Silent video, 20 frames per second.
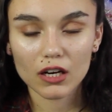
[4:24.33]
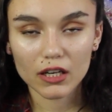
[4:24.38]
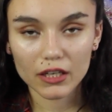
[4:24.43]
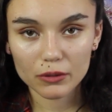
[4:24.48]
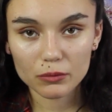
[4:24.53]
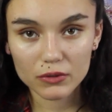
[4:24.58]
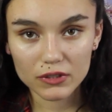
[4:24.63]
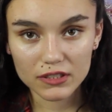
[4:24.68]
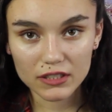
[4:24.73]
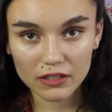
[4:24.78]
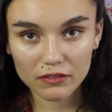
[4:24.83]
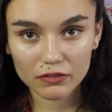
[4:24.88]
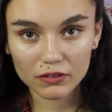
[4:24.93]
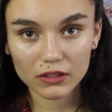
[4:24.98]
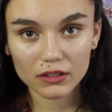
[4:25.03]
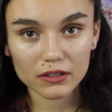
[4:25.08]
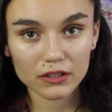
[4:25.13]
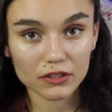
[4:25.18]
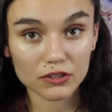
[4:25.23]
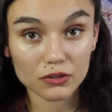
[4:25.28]
I would
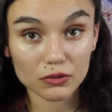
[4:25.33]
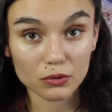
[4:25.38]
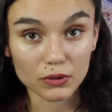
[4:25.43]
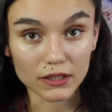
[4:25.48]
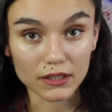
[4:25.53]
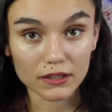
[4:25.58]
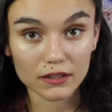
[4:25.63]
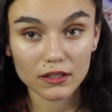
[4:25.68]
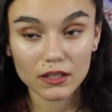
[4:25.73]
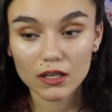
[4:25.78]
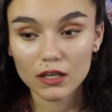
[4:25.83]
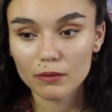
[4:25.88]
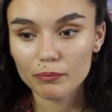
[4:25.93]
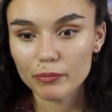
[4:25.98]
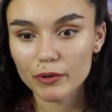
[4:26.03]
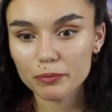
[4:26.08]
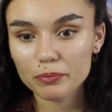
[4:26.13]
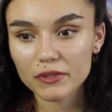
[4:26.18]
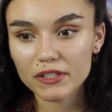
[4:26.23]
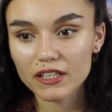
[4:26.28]
definitely do it.
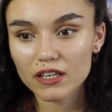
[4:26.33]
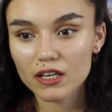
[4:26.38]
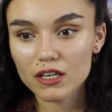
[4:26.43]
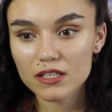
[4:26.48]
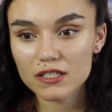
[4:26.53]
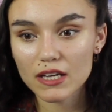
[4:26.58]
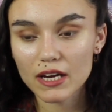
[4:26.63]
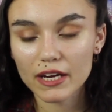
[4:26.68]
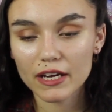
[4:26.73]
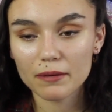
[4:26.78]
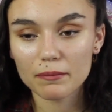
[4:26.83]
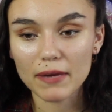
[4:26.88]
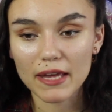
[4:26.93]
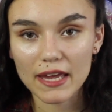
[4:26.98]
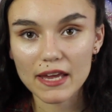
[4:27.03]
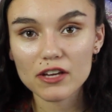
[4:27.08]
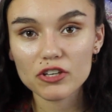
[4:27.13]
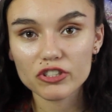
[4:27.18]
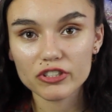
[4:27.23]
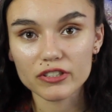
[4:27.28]
But because I am
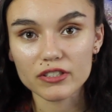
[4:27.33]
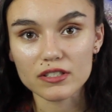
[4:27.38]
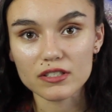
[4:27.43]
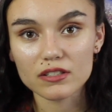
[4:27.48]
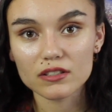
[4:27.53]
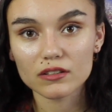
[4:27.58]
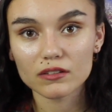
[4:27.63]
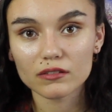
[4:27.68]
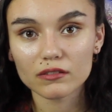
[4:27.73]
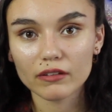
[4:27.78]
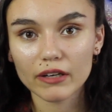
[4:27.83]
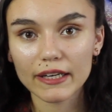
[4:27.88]
anxious,